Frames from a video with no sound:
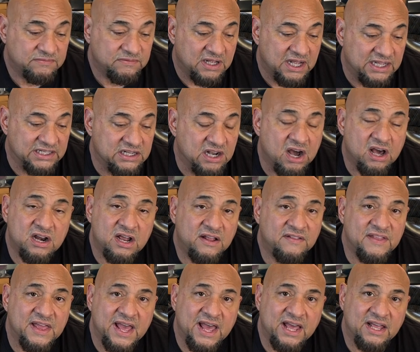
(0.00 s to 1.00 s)
got
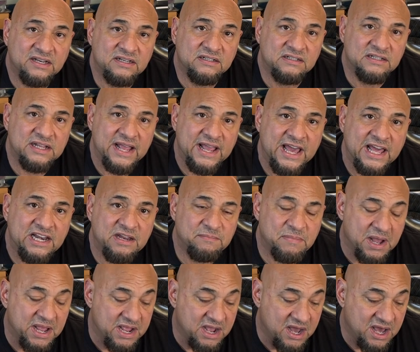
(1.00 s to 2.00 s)
on that
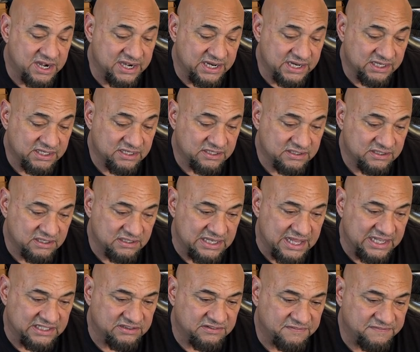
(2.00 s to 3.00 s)
antibiotic
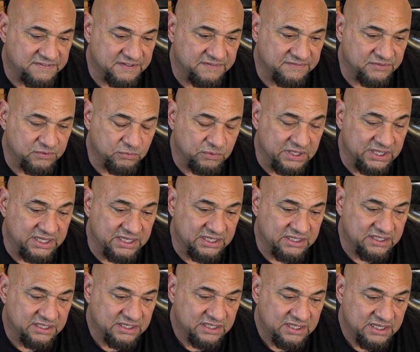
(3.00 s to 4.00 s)
like the fifth week,
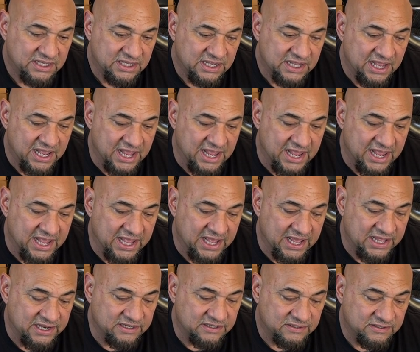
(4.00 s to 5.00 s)

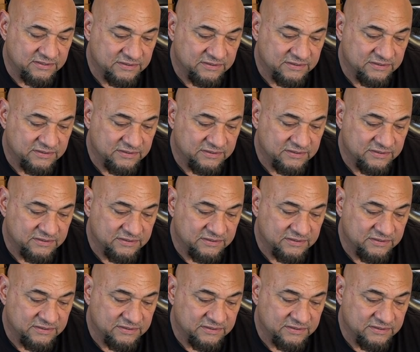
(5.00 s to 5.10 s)
and